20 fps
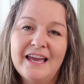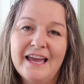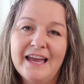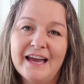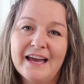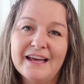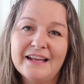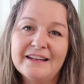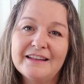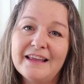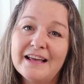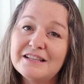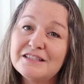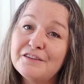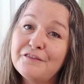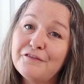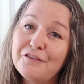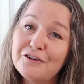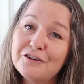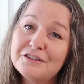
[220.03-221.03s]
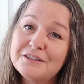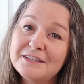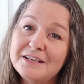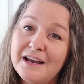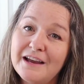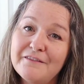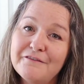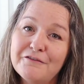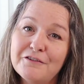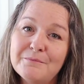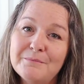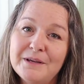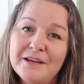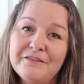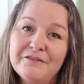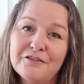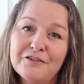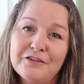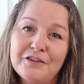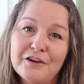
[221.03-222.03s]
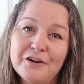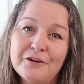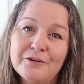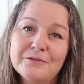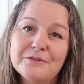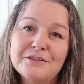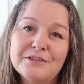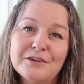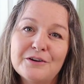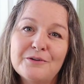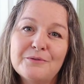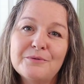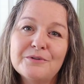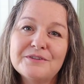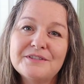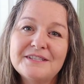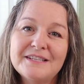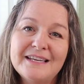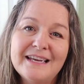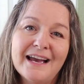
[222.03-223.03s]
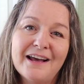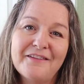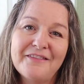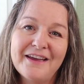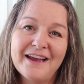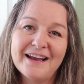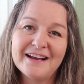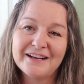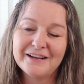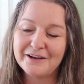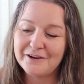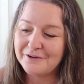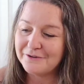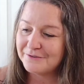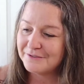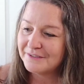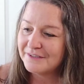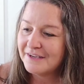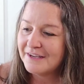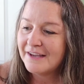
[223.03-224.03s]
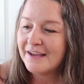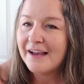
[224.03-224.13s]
And that's a first time for me for those, so we'll see how that goes.